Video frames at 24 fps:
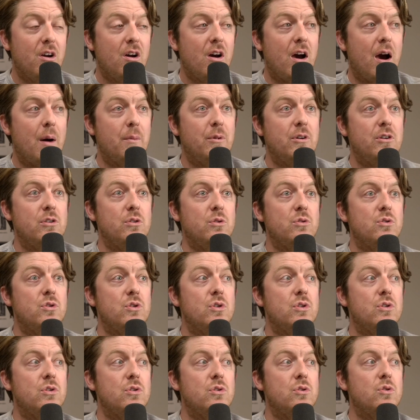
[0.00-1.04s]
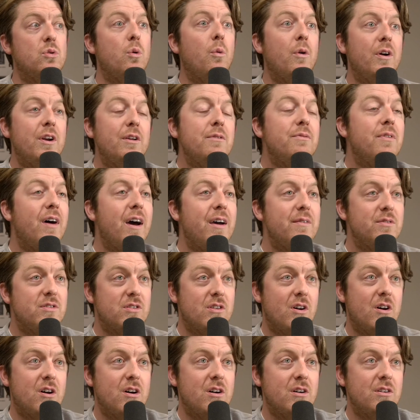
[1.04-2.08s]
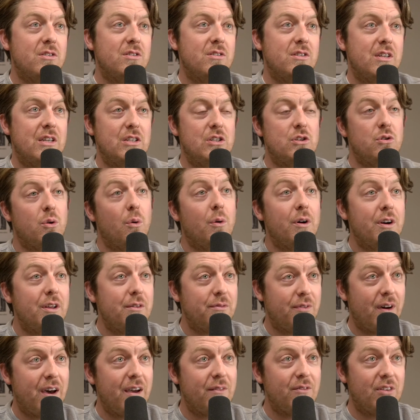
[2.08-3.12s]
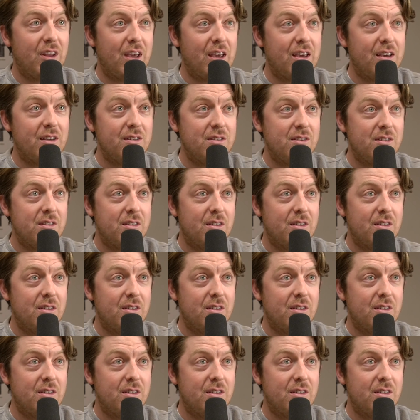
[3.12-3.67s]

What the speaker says: I'm going to do 25 songs in 25 days,